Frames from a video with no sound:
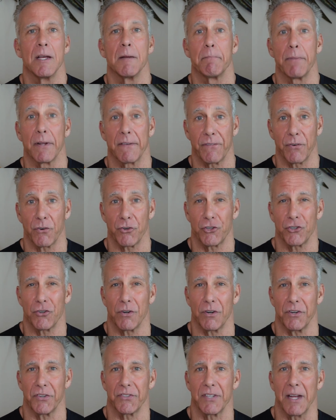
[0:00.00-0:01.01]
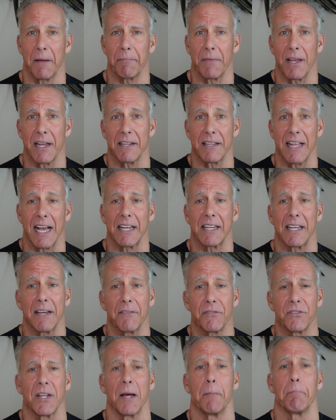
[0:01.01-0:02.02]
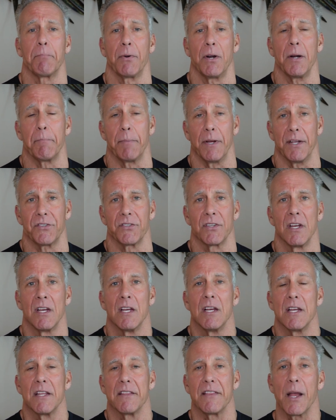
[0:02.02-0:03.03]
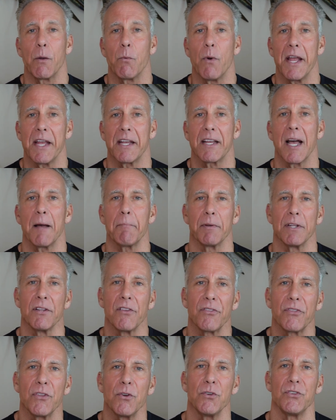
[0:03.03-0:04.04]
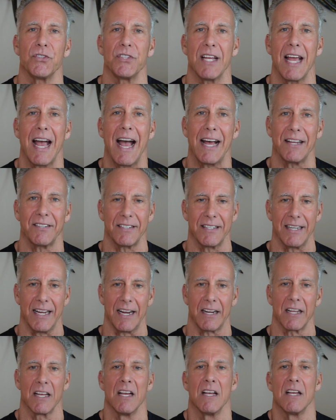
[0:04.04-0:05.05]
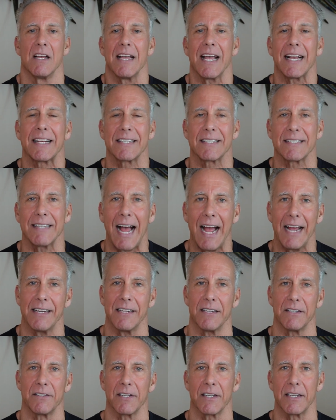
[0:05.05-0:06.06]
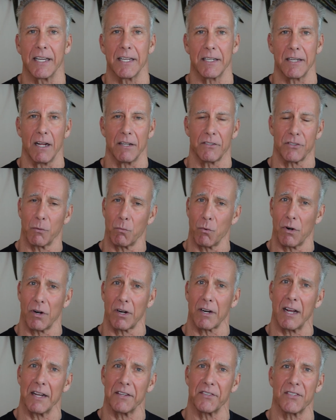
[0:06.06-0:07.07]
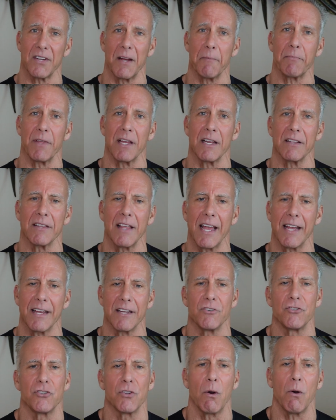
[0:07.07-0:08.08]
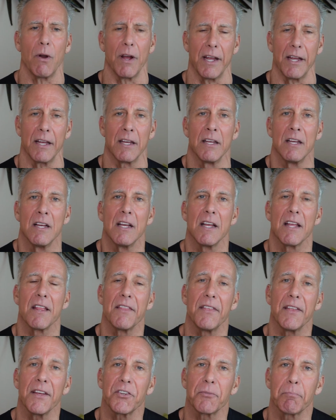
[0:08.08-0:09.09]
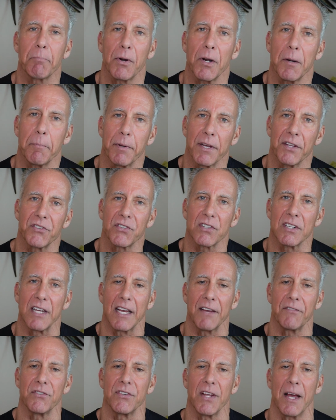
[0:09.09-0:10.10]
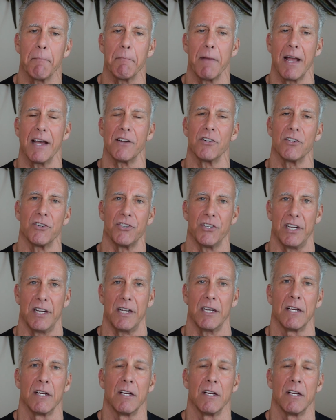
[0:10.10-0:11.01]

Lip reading: but for sure something that gives them purpose. They wake up enthusiastic, excited to get to work on something they enjoy. This purpose gives them energy.